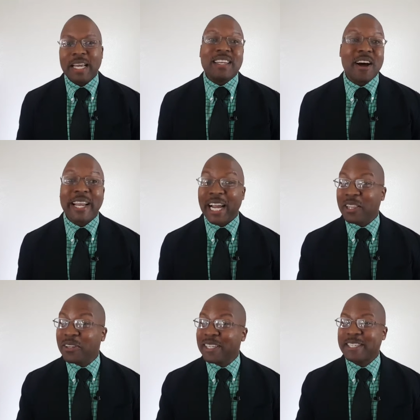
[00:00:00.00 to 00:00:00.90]
Now, I get a
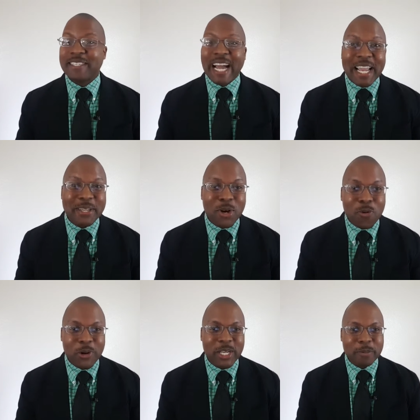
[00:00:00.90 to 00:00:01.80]
little excited
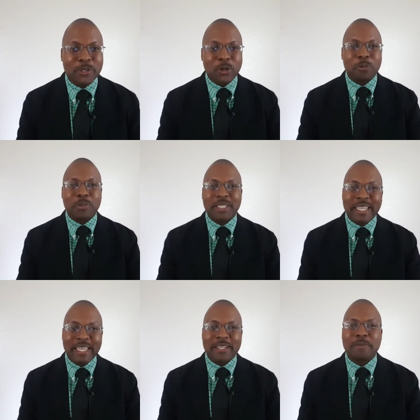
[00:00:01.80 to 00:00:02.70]
over him, so
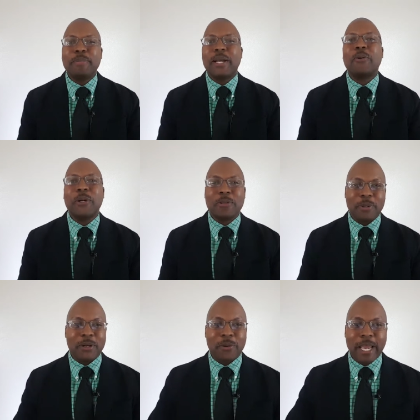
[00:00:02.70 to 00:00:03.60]
please bear with
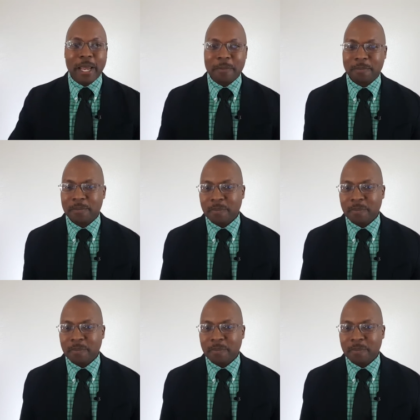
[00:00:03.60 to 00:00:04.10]
me, okay?